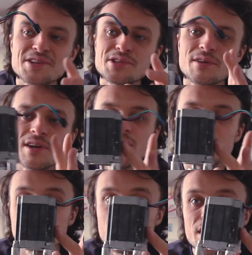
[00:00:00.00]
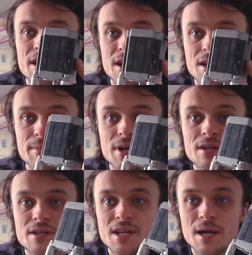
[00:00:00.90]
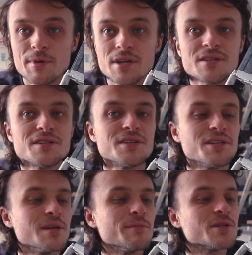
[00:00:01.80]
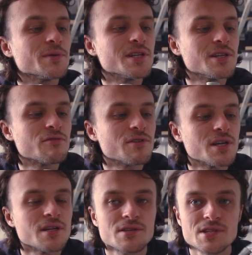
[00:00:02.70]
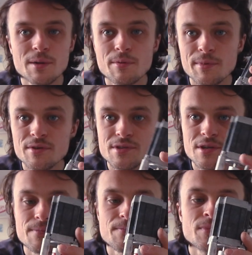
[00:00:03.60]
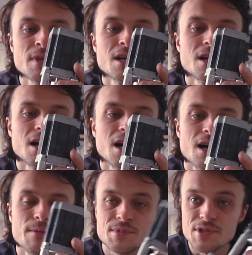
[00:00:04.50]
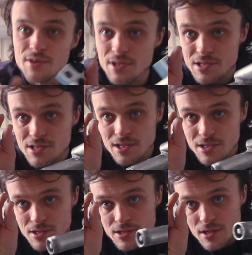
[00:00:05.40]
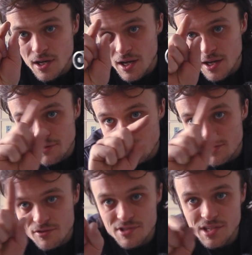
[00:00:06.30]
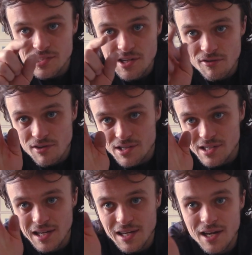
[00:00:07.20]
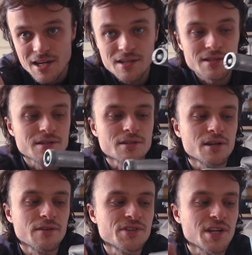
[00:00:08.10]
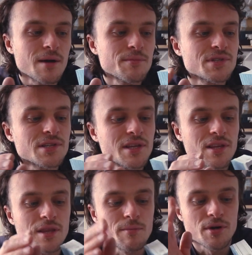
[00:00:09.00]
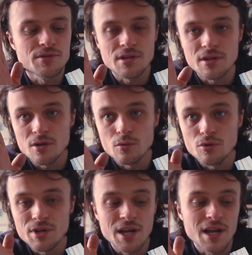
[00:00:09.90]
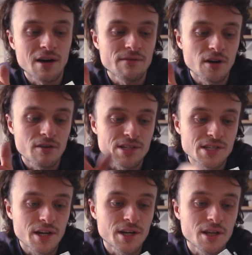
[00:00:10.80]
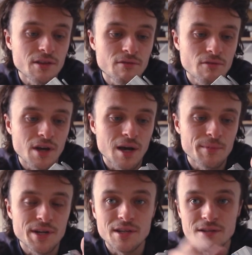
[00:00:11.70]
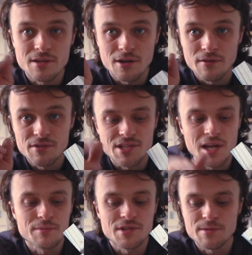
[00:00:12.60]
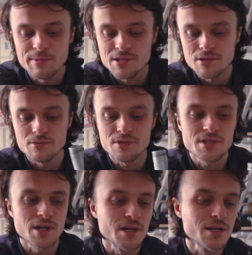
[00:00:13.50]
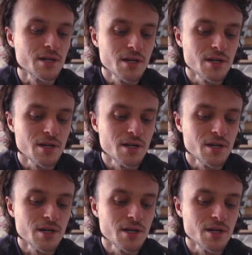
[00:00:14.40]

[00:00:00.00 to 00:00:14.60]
So here you've got a NEMA 23 stepper motor. So this is 360 degrees allocated into kind of steps, and then the motor can coordinate how far it's turning through how many kind of steps it's being told to turn.